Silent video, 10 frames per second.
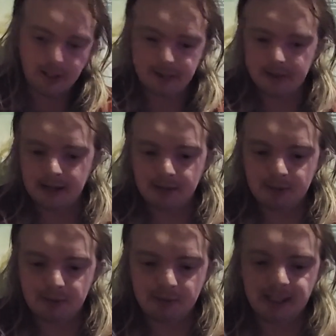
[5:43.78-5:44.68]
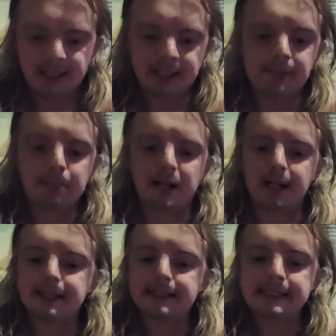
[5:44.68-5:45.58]
Didn't happen to me yet,
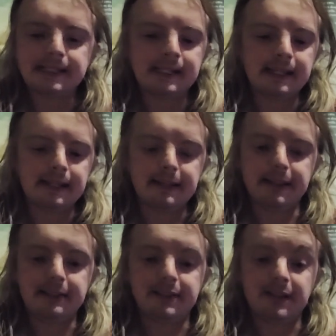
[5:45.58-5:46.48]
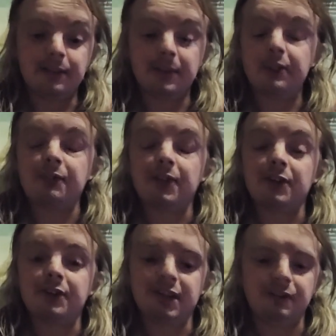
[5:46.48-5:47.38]
but these wings are
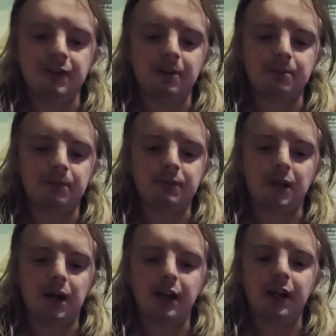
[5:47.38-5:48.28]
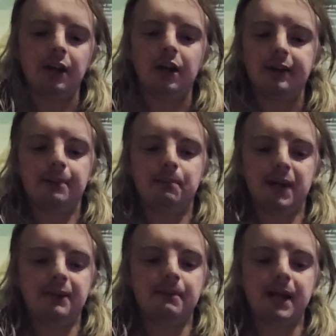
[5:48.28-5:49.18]
very stiff, and I don't like to
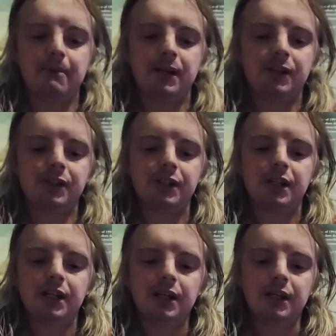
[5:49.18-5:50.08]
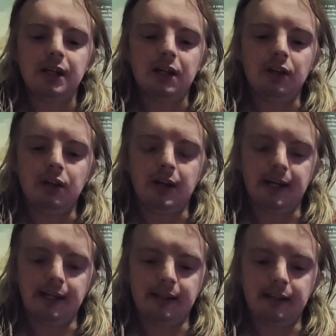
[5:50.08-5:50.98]
bend them that much.
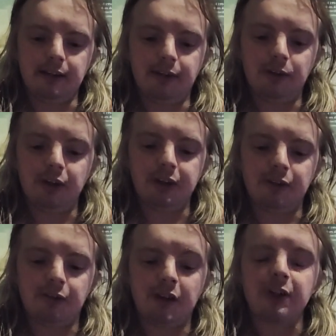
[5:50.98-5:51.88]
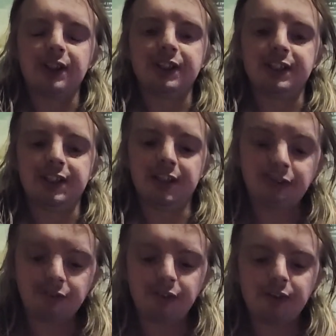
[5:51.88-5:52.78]
Like, they feel like they're very
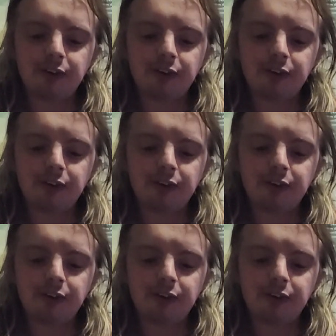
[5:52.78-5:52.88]
stiff.